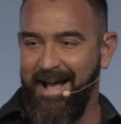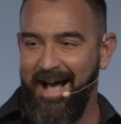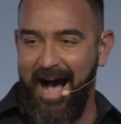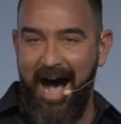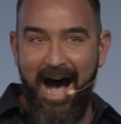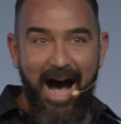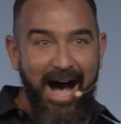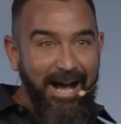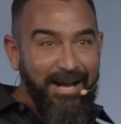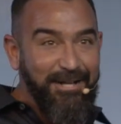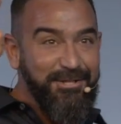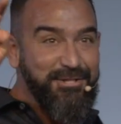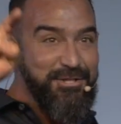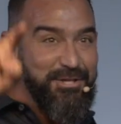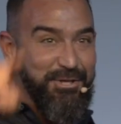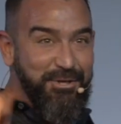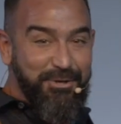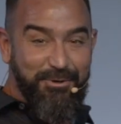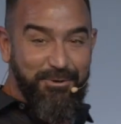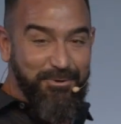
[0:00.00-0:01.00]
I
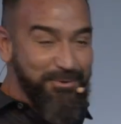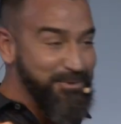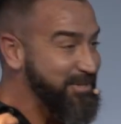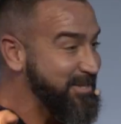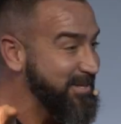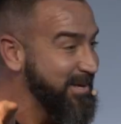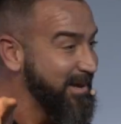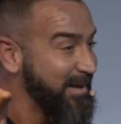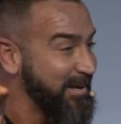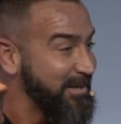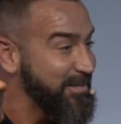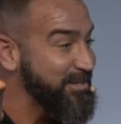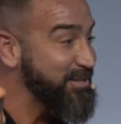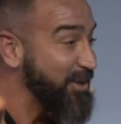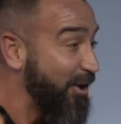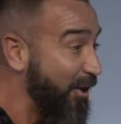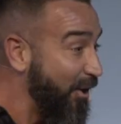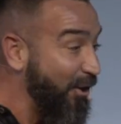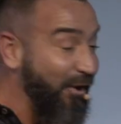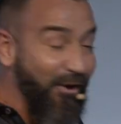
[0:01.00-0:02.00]
choose
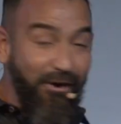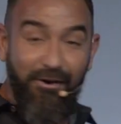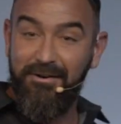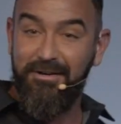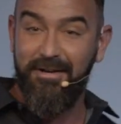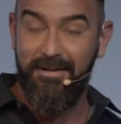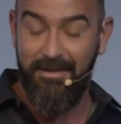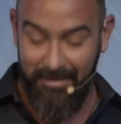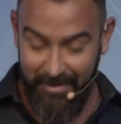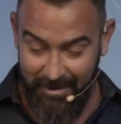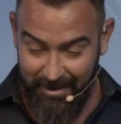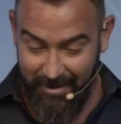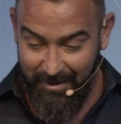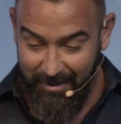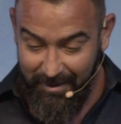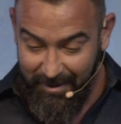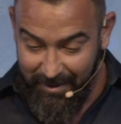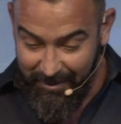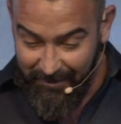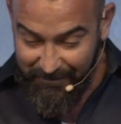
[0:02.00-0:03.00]
Saul
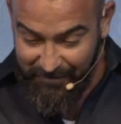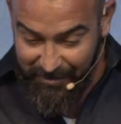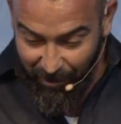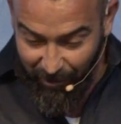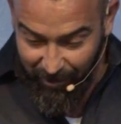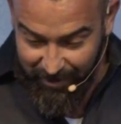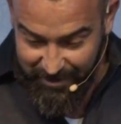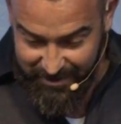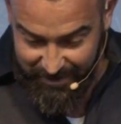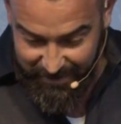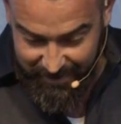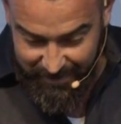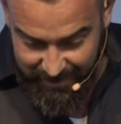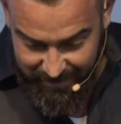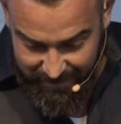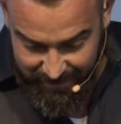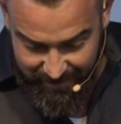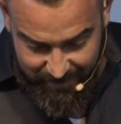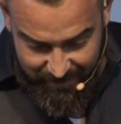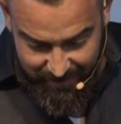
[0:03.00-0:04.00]
of
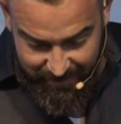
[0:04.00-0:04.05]
Tarsus.